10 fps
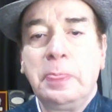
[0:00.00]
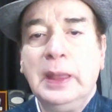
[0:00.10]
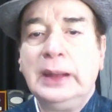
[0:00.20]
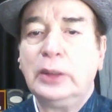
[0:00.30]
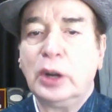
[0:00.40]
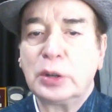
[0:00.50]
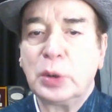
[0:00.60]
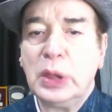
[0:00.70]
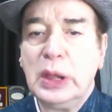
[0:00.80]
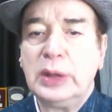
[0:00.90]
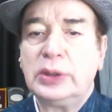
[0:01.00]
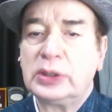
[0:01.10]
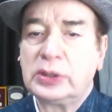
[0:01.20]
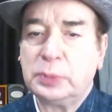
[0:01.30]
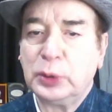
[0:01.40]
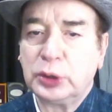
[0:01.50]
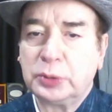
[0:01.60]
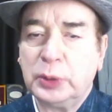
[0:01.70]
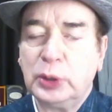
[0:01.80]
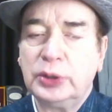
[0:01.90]
It not only just
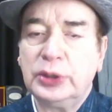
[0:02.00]
postpones,